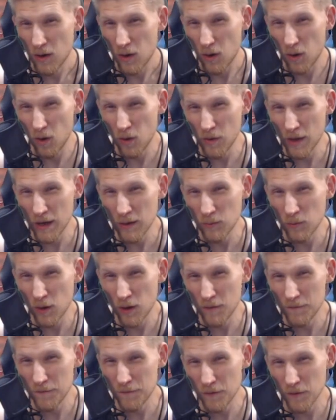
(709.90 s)
"All I
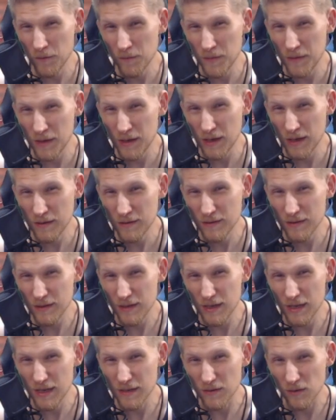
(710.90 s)
want from this
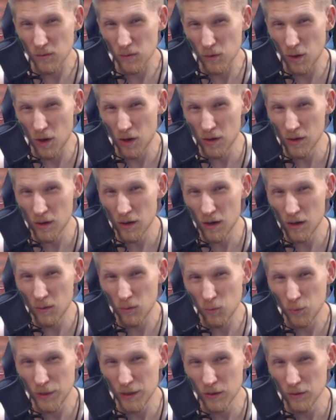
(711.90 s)
is Lara
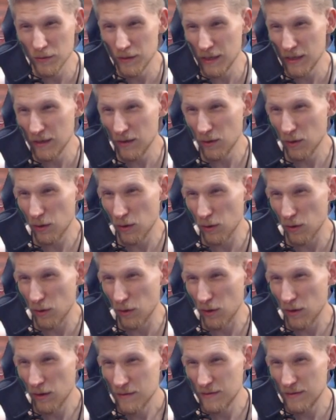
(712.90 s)
wielding
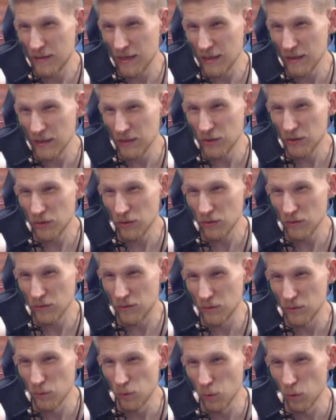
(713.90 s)
her signature
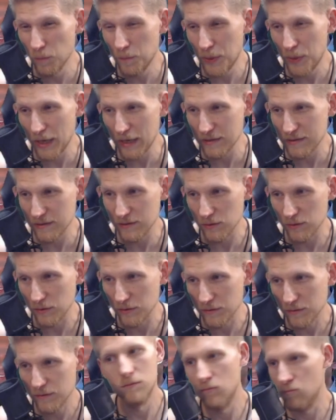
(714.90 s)
dual
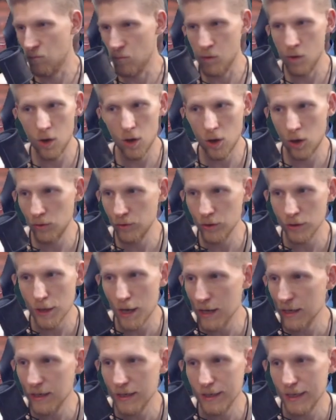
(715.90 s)
pistols." No, you're
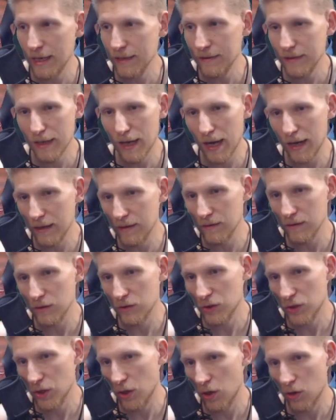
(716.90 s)
not going to get that in this
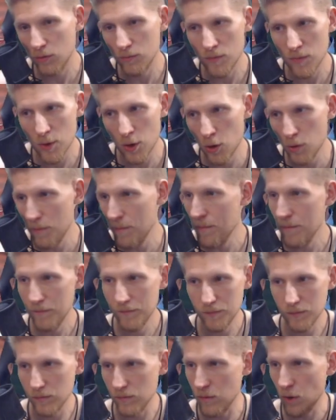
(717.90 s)
show. Nope.
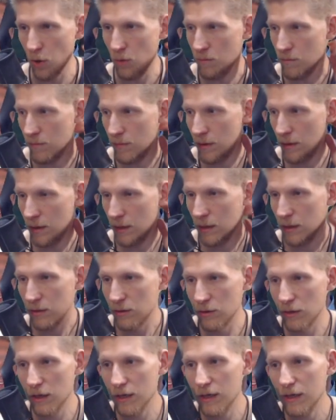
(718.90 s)
Nope. You're not